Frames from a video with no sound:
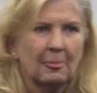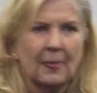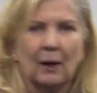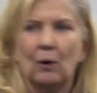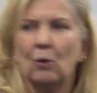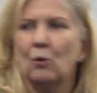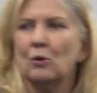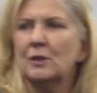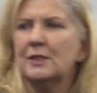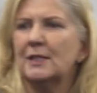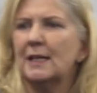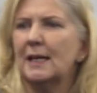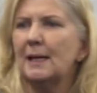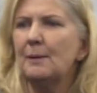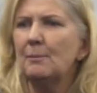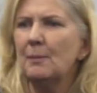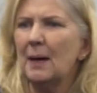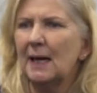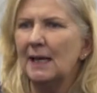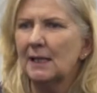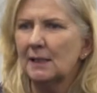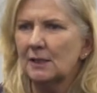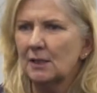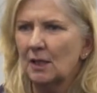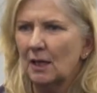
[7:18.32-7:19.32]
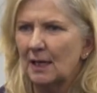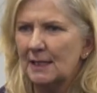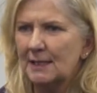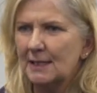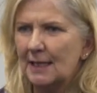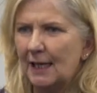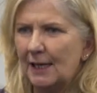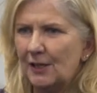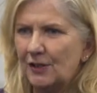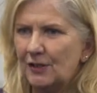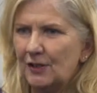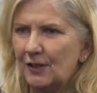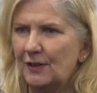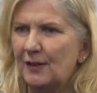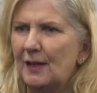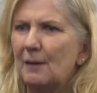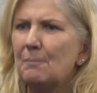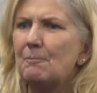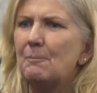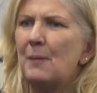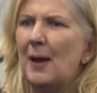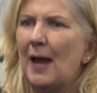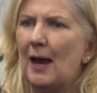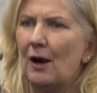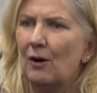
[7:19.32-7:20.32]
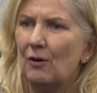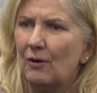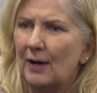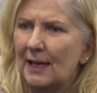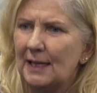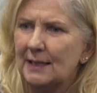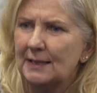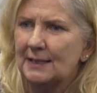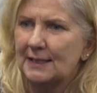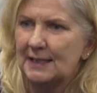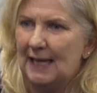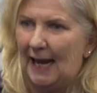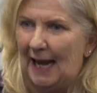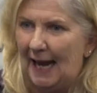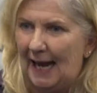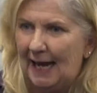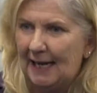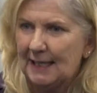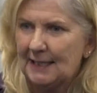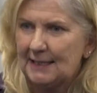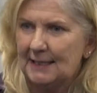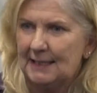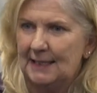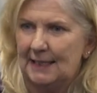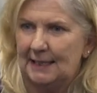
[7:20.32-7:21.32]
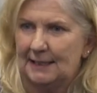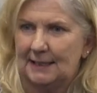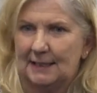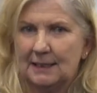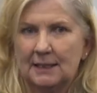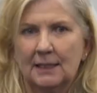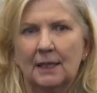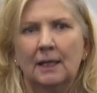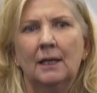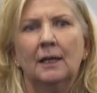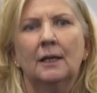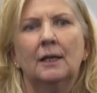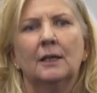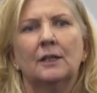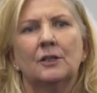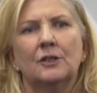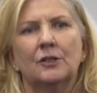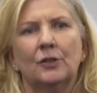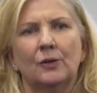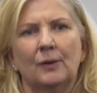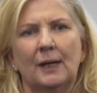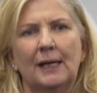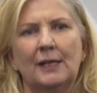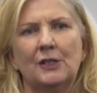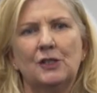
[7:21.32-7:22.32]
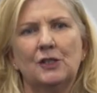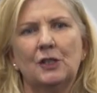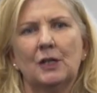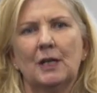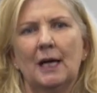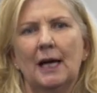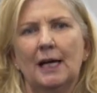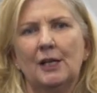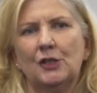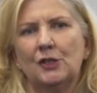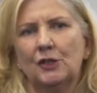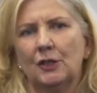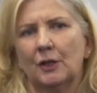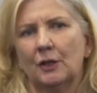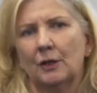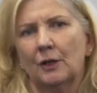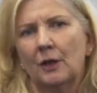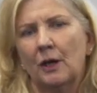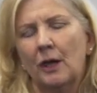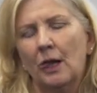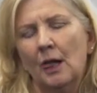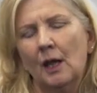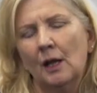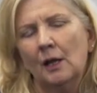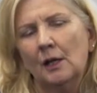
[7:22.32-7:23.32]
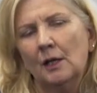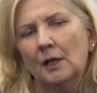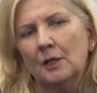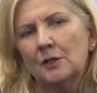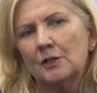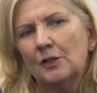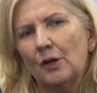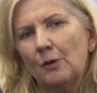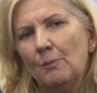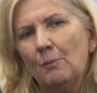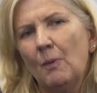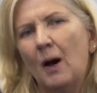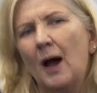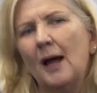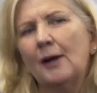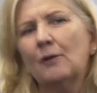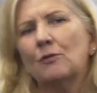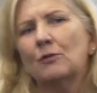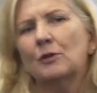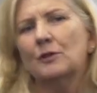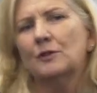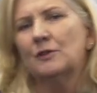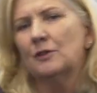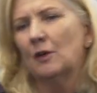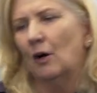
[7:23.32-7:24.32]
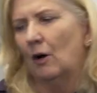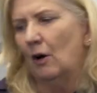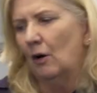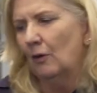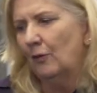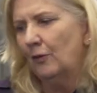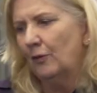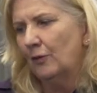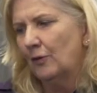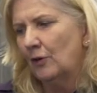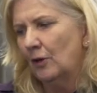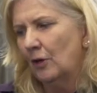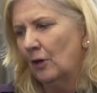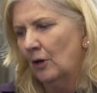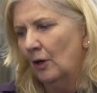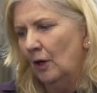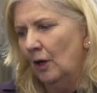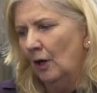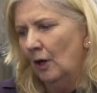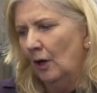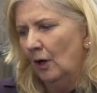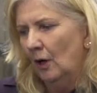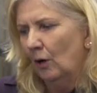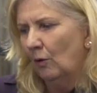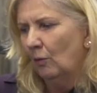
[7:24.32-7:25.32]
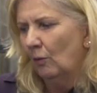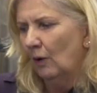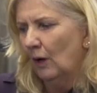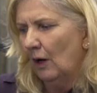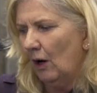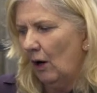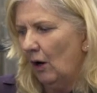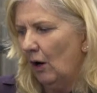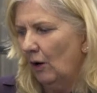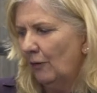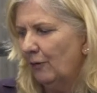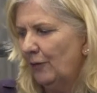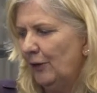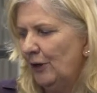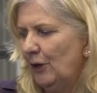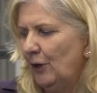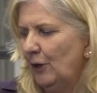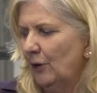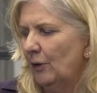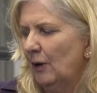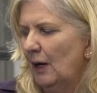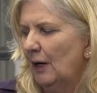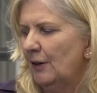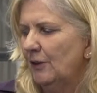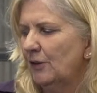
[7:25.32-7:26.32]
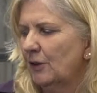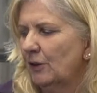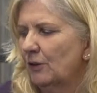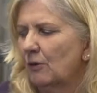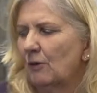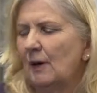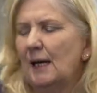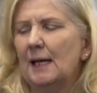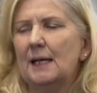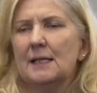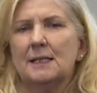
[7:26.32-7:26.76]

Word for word: or demonetisation, the barriers to access to education. So Microsoft will offer you a degree